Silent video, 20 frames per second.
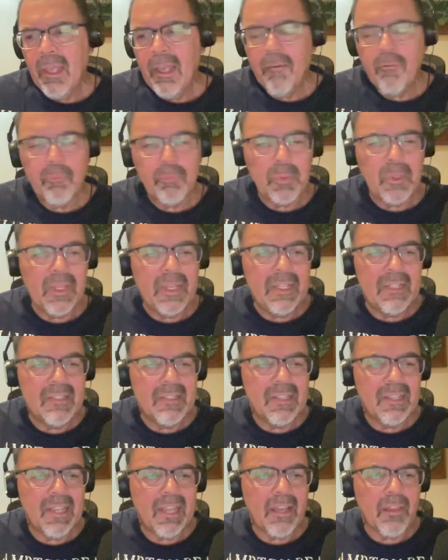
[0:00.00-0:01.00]
have played
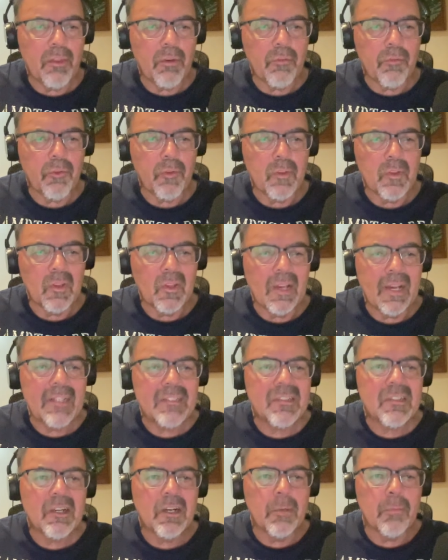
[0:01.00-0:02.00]
together for the
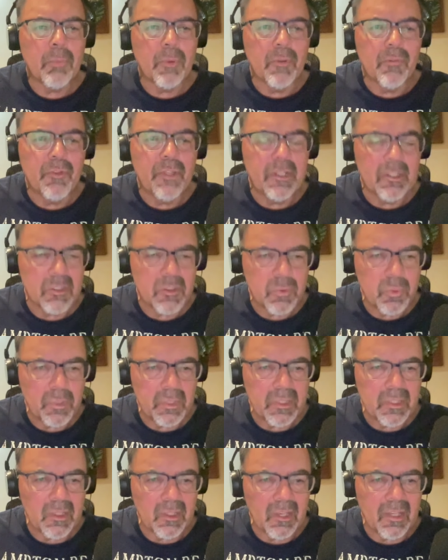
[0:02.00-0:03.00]
last couple of years
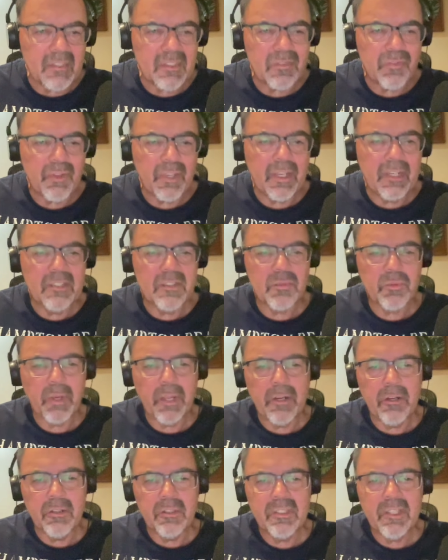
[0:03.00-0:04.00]
with the Las Vegas
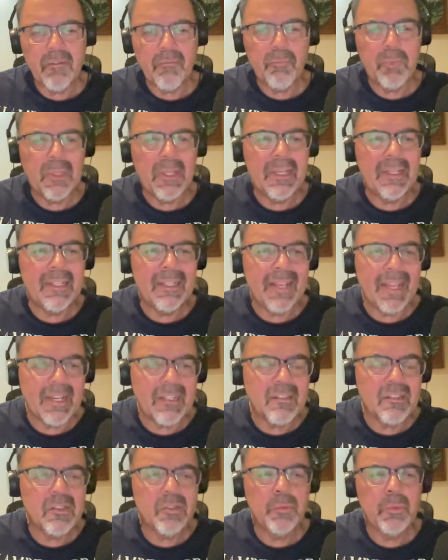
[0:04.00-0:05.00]
Raiders. They've played
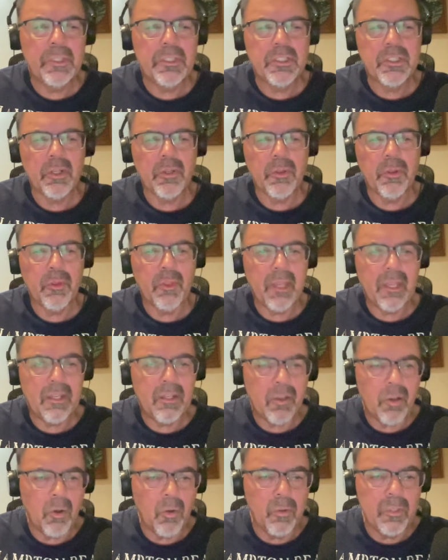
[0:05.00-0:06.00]
next to each other, they
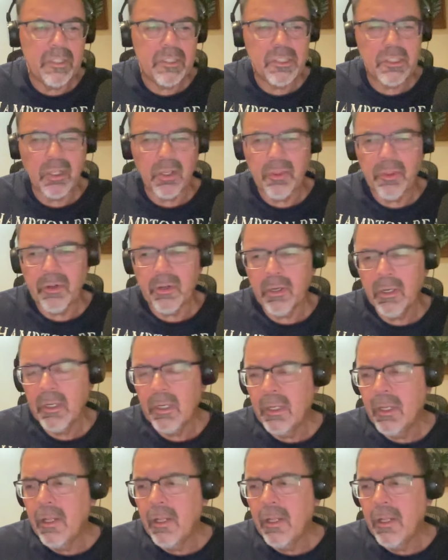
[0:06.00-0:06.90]
know each other.